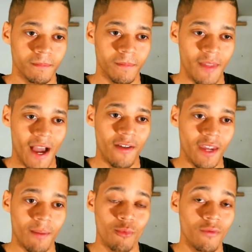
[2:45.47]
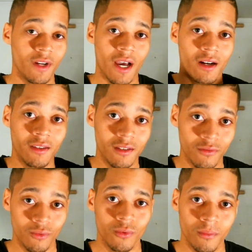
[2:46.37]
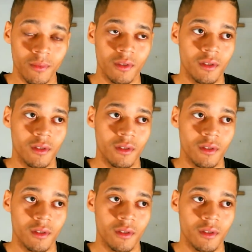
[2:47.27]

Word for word: now that I'm moving out of this room